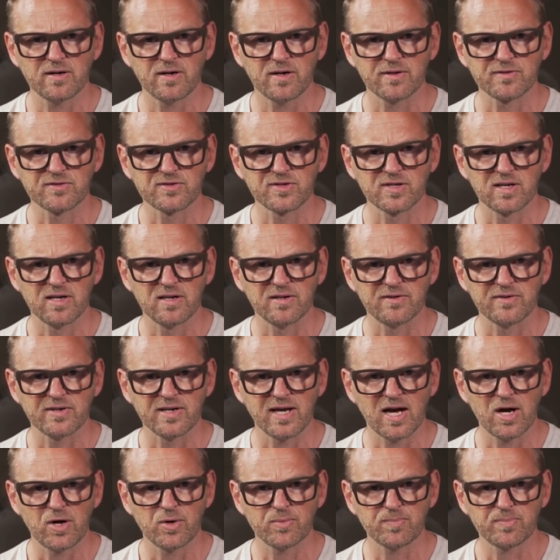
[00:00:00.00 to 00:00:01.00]
until the
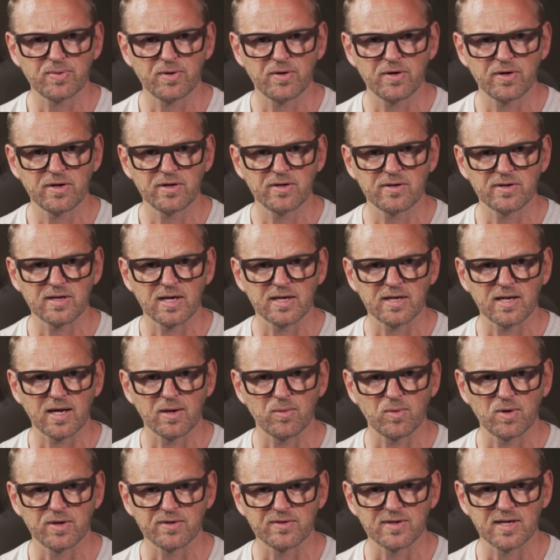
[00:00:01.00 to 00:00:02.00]
out point and I
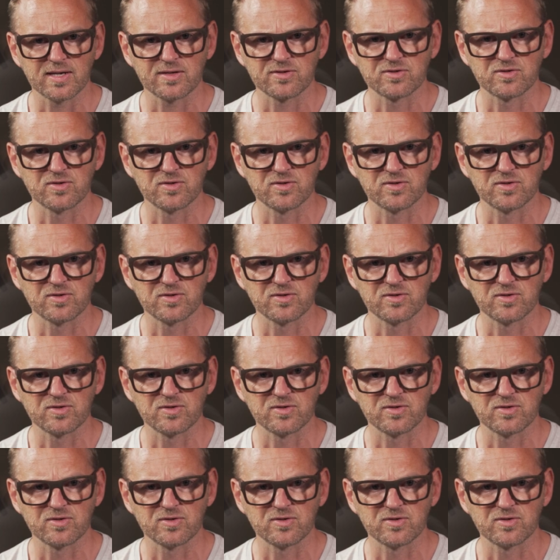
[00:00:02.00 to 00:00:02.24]
want that